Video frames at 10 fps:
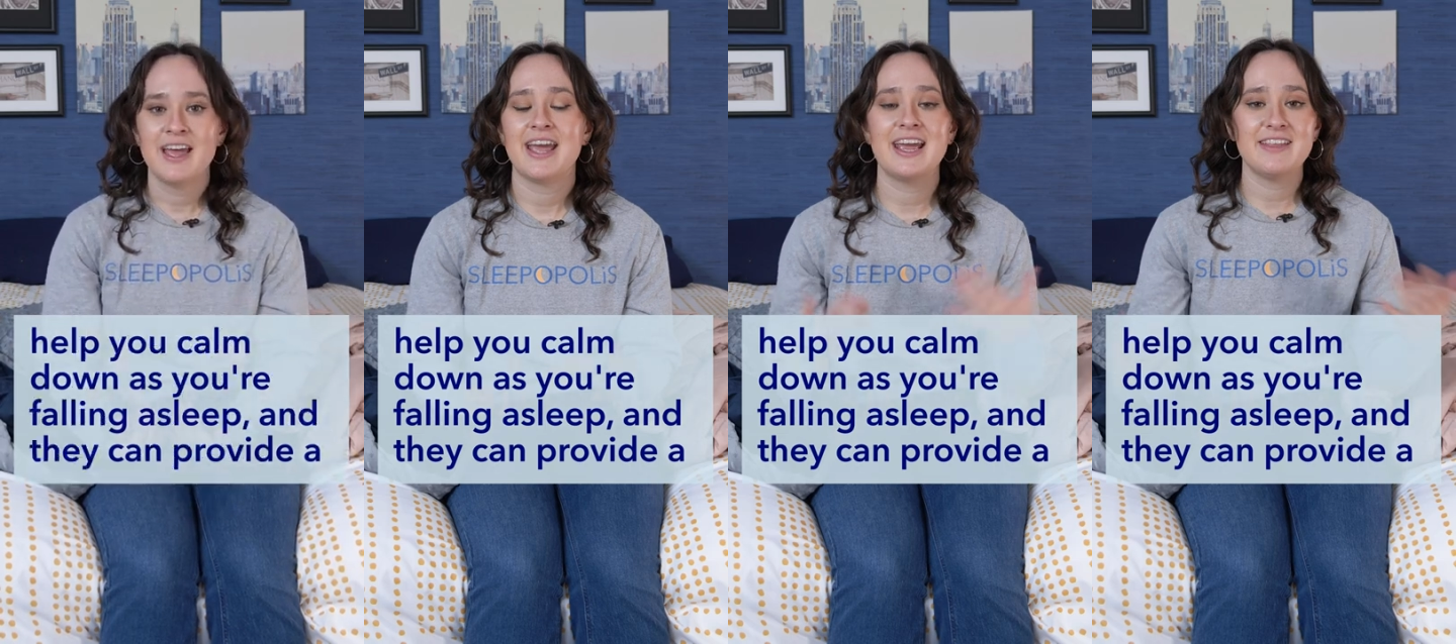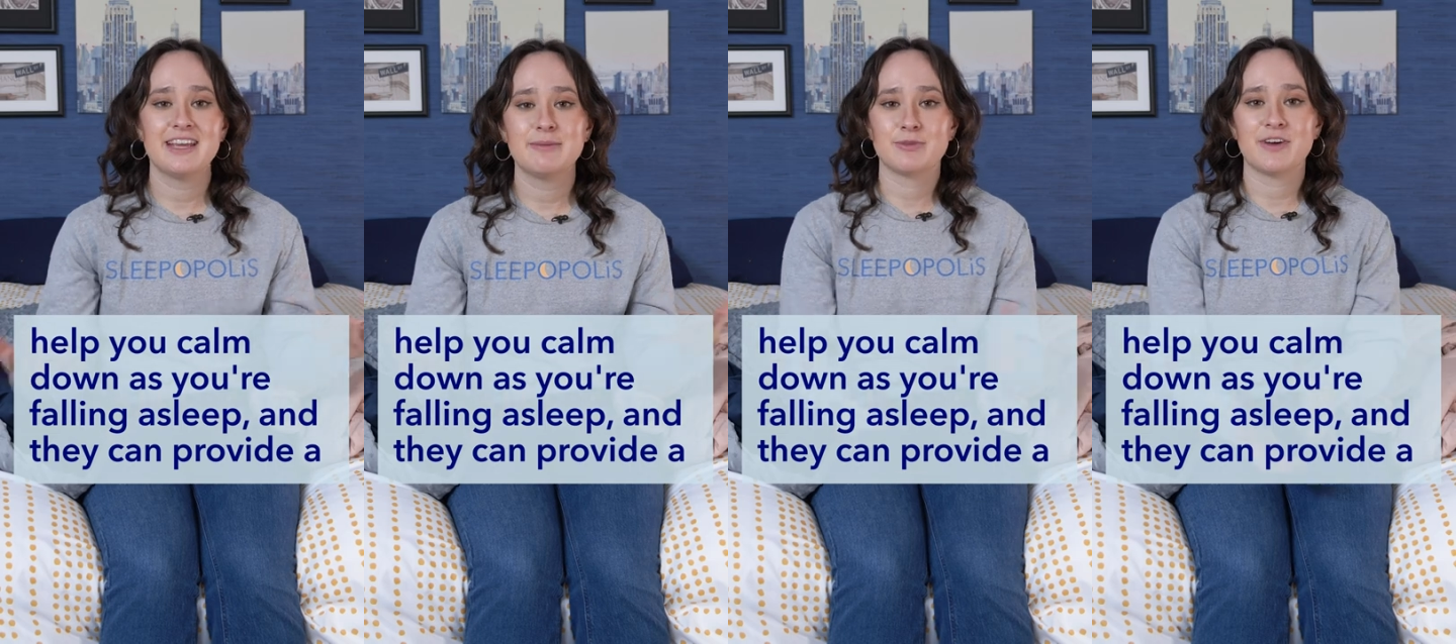and they
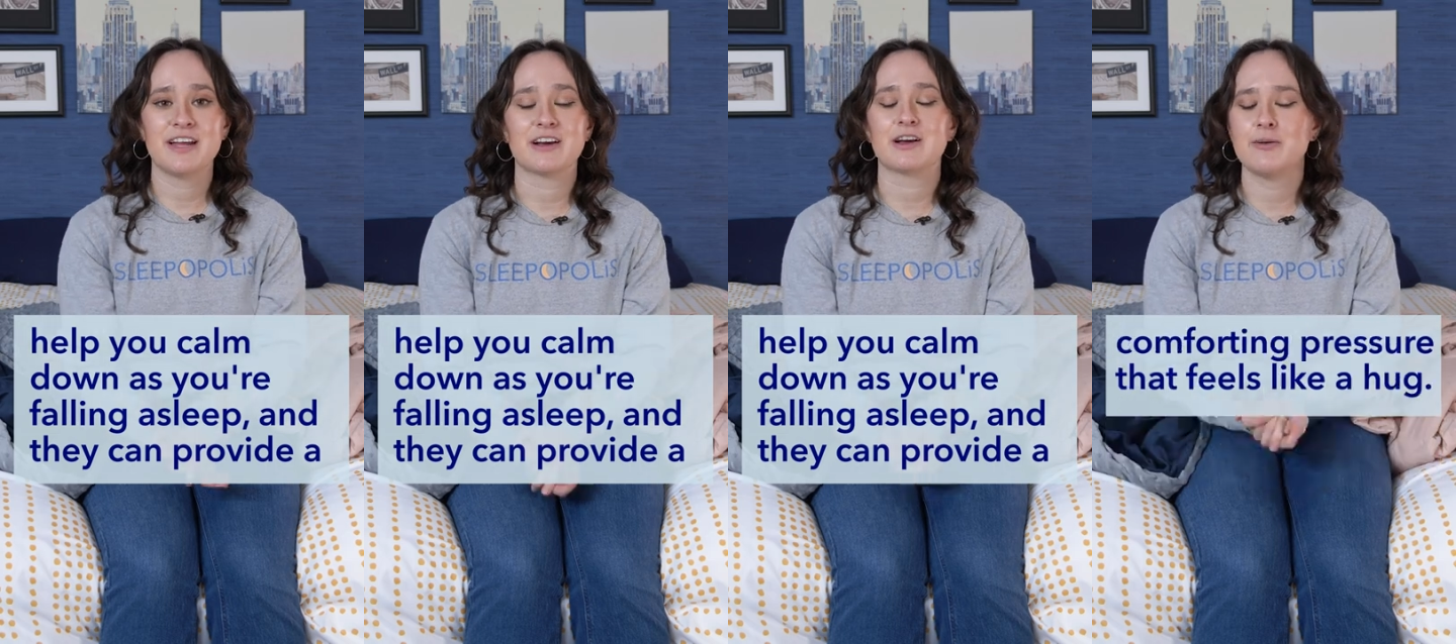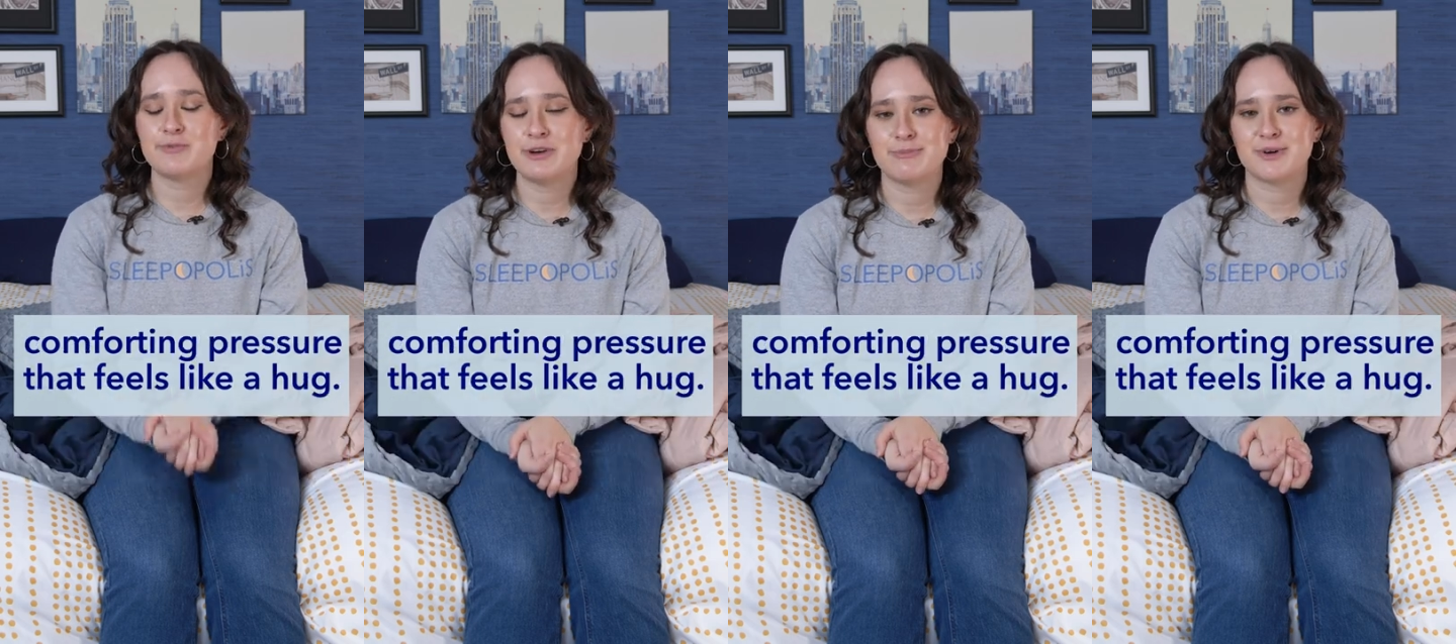can provide a
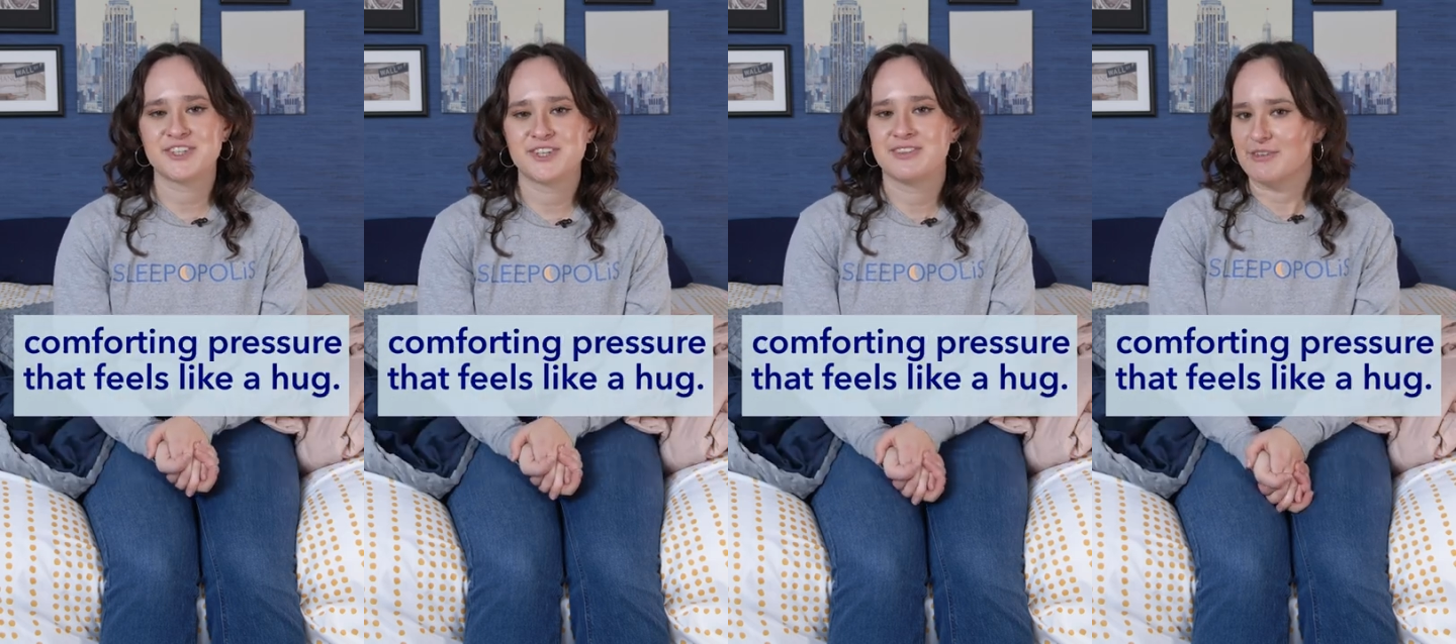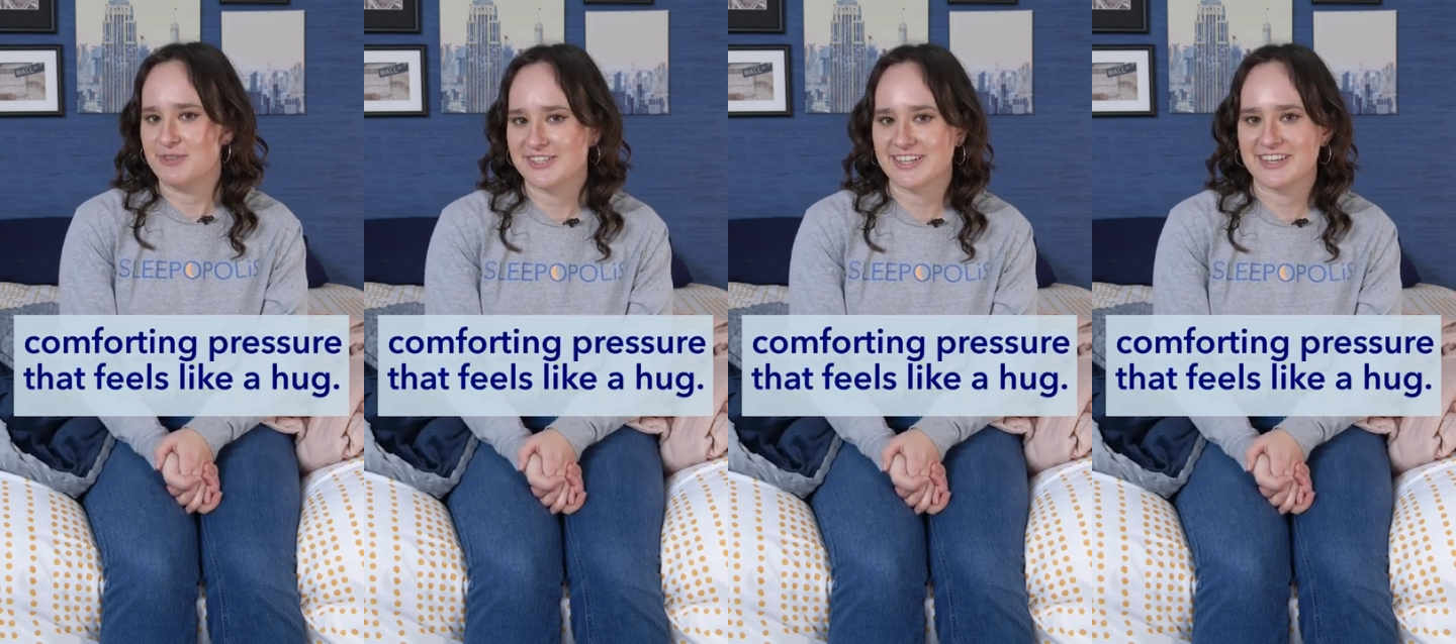comforting pressure that
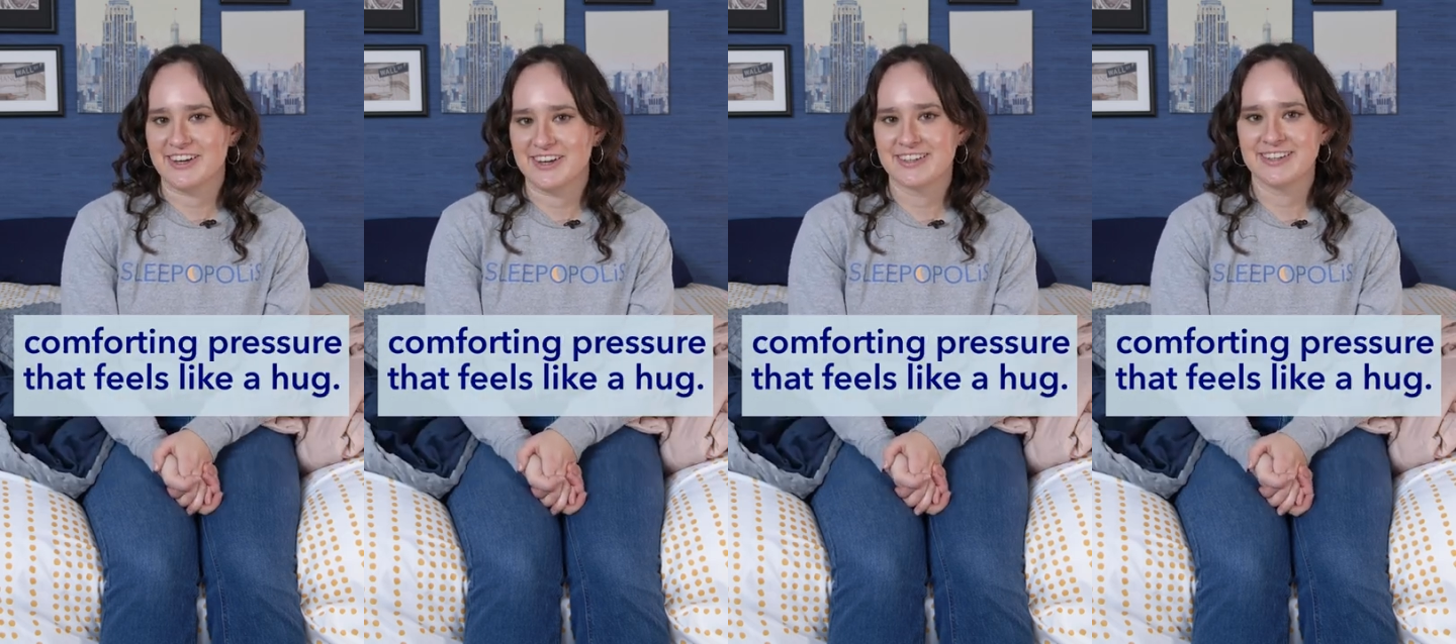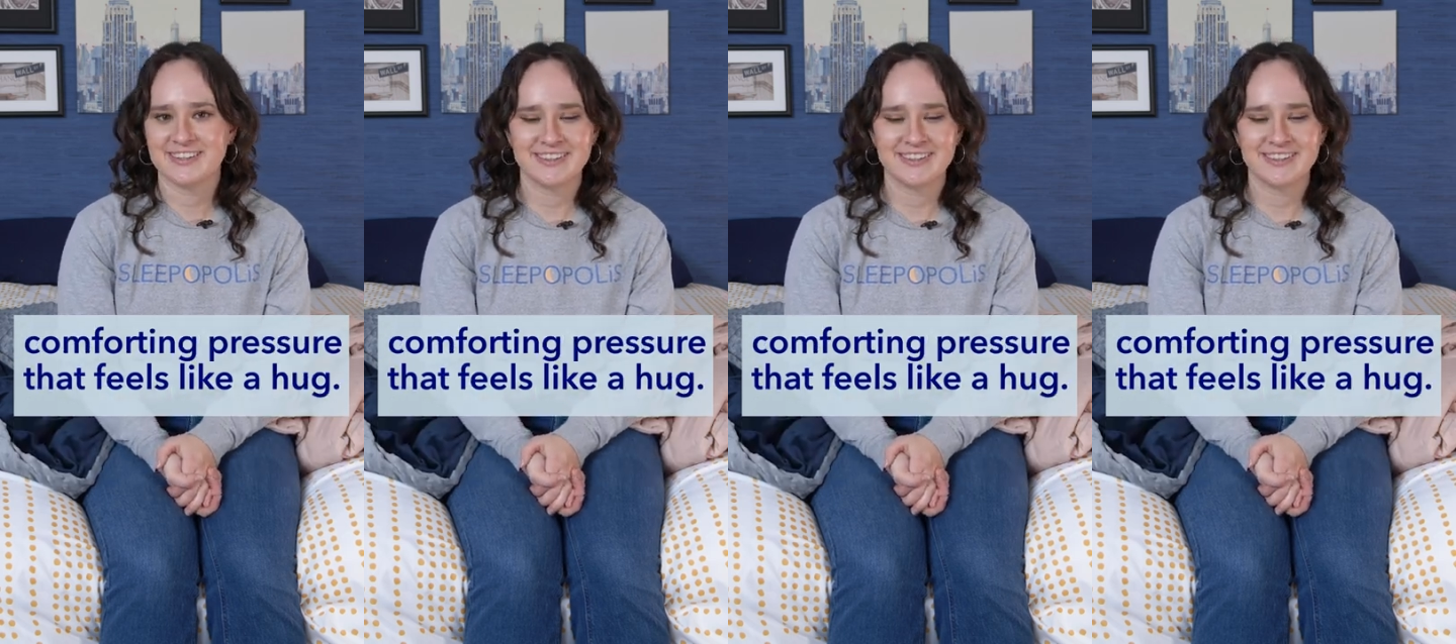feels like a hug.